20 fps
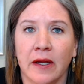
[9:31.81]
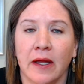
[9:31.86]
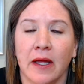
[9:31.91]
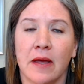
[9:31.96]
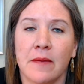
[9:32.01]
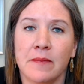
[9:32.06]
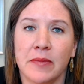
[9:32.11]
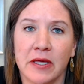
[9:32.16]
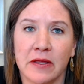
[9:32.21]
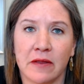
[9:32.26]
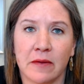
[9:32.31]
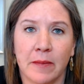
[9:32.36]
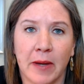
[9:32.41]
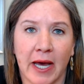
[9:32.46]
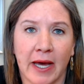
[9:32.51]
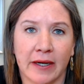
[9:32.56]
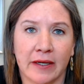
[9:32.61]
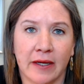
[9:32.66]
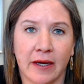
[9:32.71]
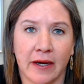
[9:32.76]
and be the
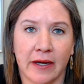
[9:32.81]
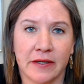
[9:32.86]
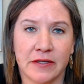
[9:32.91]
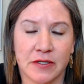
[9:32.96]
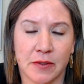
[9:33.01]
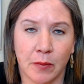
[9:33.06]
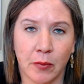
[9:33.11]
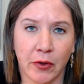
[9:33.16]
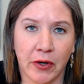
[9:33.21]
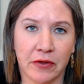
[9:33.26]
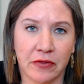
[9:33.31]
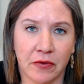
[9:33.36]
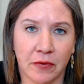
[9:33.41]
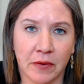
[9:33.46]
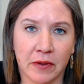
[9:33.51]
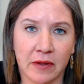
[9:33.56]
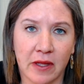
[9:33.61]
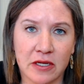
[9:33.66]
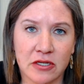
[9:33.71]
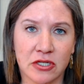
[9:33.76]
bad guy to break the
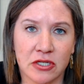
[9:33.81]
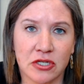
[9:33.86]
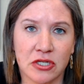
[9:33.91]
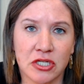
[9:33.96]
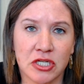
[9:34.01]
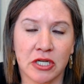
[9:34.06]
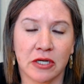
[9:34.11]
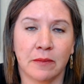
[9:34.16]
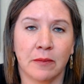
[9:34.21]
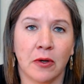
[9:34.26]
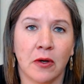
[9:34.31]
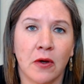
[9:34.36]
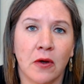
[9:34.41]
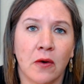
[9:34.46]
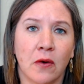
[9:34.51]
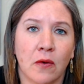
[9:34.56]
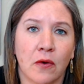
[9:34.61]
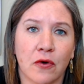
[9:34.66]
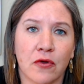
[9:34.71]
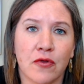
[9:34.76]
relationship
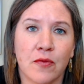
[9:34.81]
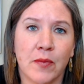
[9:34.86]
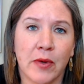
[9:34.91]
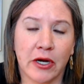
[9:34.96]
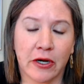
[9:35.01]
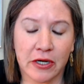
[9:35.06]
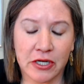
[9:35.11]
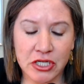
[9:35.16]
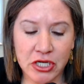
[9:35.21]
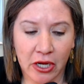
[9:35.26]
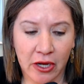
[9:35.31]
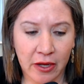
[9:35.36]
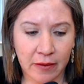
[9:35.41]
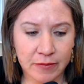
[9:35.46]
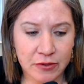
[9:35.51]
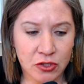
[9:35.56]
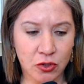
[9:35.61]
or the marriage up.